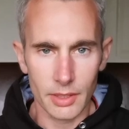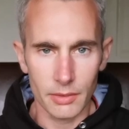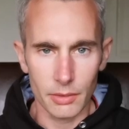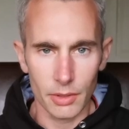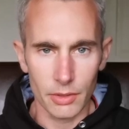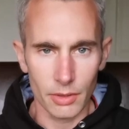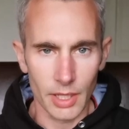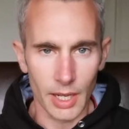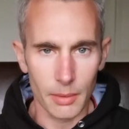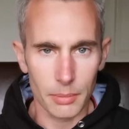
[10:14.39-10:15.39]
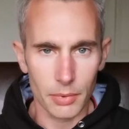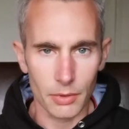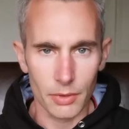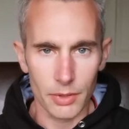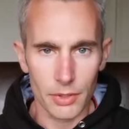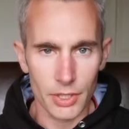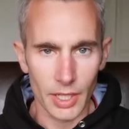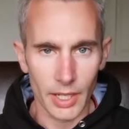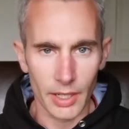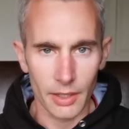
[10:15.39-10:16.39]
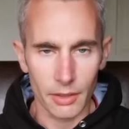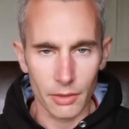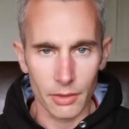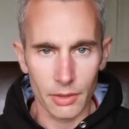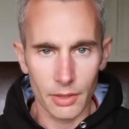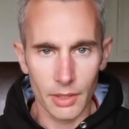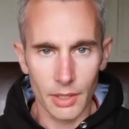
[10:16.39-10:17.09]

either on your lap or on the chair or